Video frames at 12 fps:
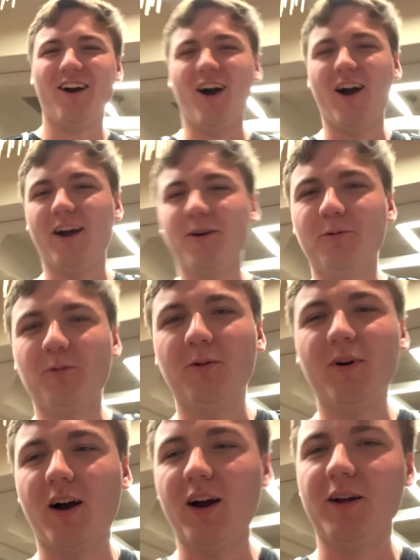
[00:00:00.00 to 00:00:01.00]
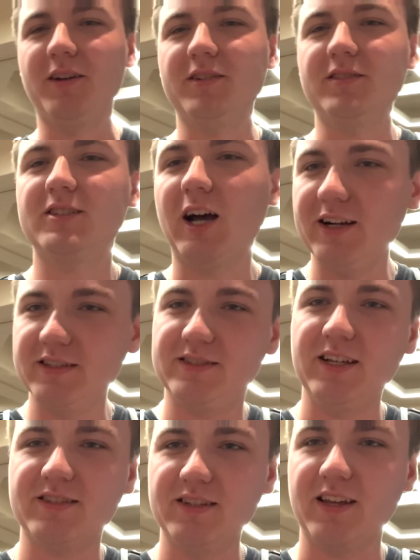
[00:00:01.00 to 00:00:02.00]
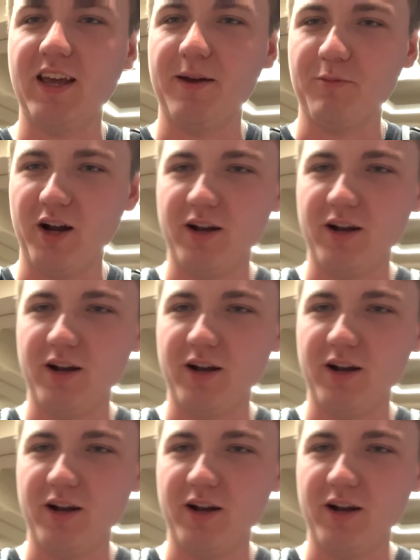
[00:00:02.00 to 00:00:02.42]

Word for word: We got right. a question for the plug. Right. Tightest tits in the game, right?